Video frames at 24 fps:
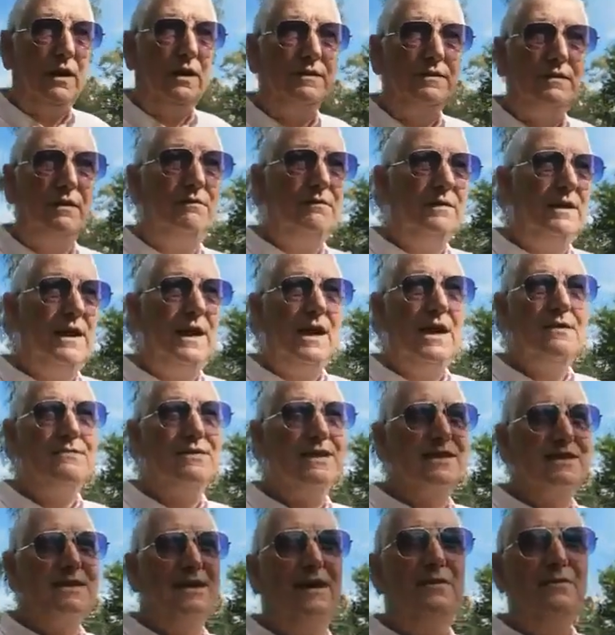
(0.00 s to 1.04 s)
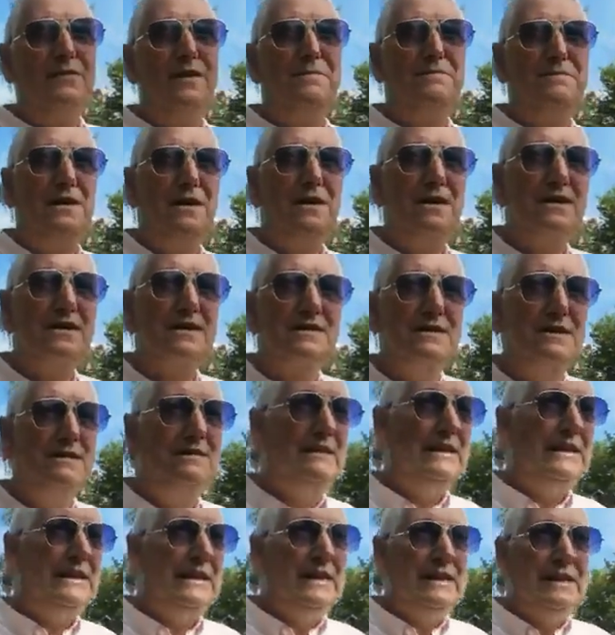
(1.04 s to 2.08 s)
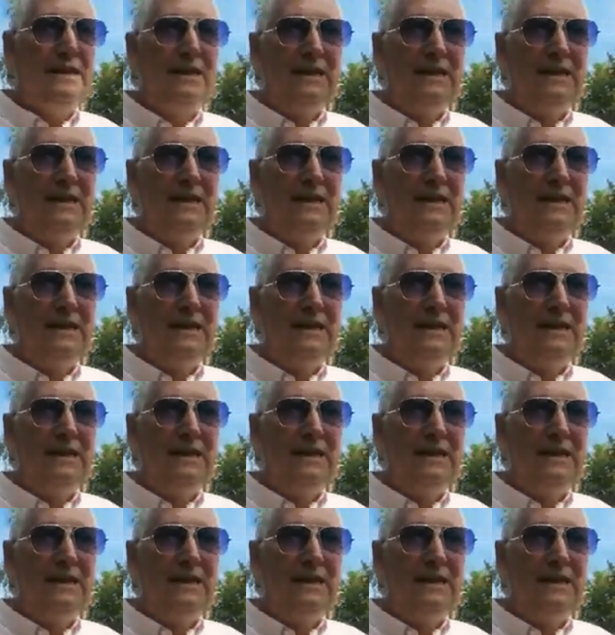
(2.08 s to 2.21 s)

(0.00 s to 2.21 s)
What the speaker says: I don't care if it's network marketing,